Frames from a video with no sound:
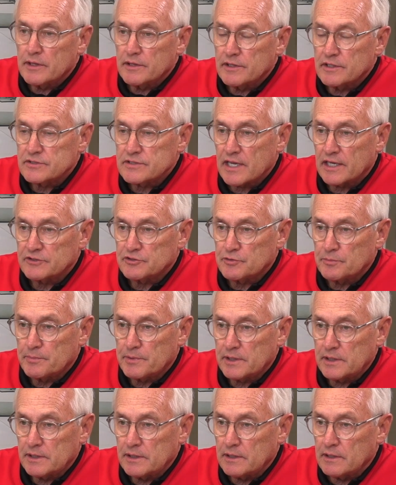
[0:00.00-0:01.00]
This has to
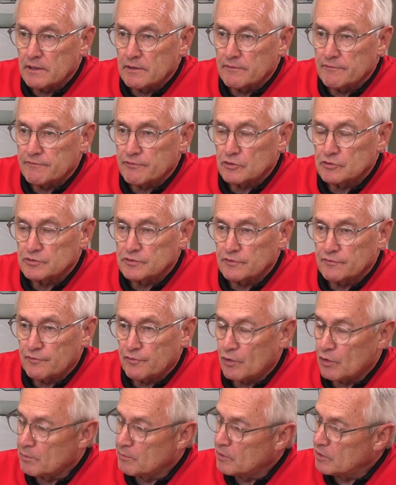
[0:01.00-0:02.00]
be, first and
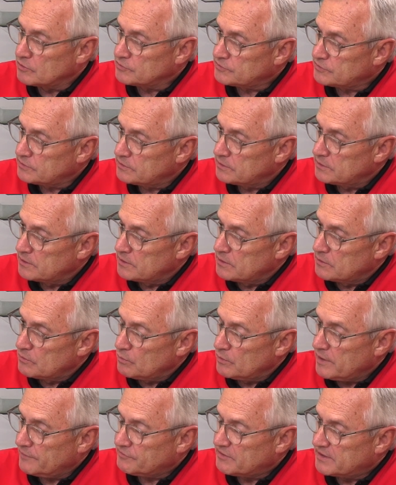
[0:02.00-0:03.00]
foremost,
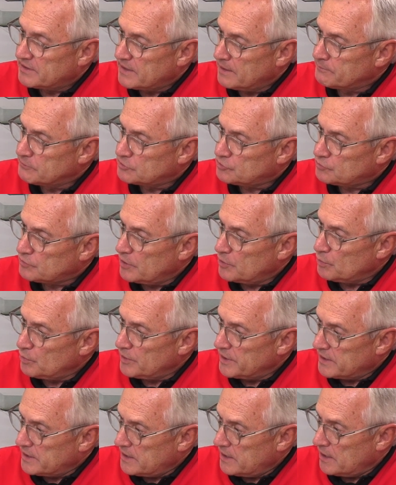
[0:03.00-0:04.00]
we have to demonstrate
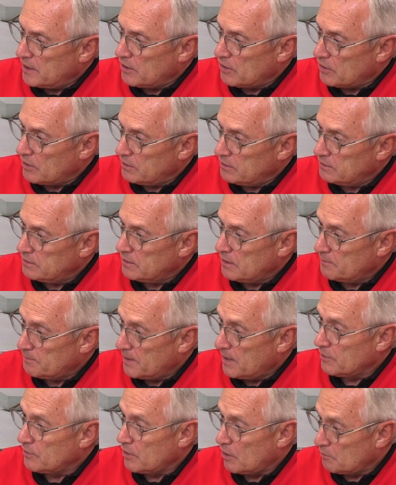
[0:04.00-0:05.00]
we care
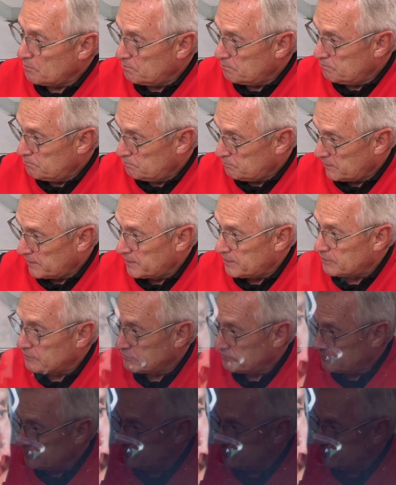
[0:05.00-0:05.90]
about our players.